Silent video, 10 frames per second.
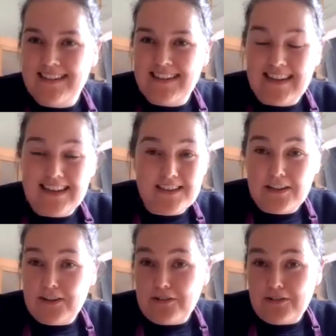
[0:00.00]
into
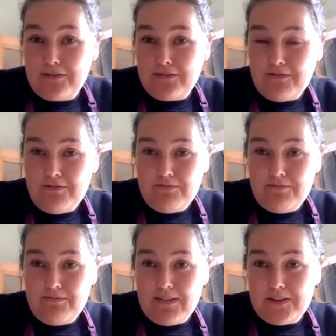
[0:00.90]
your
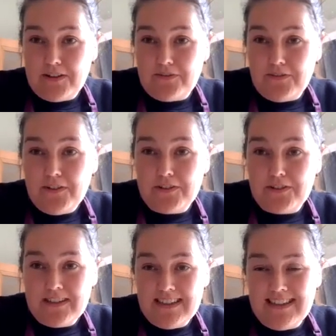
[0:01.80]
food
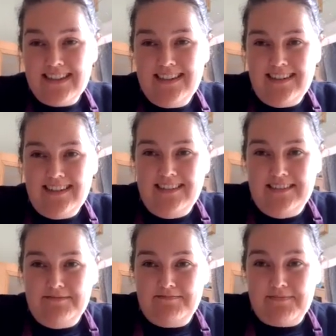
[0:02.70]

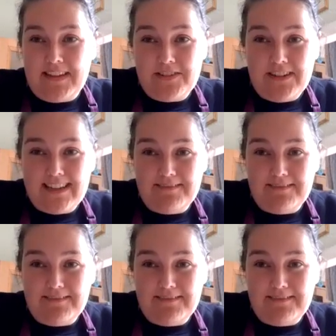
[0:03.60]
and drink.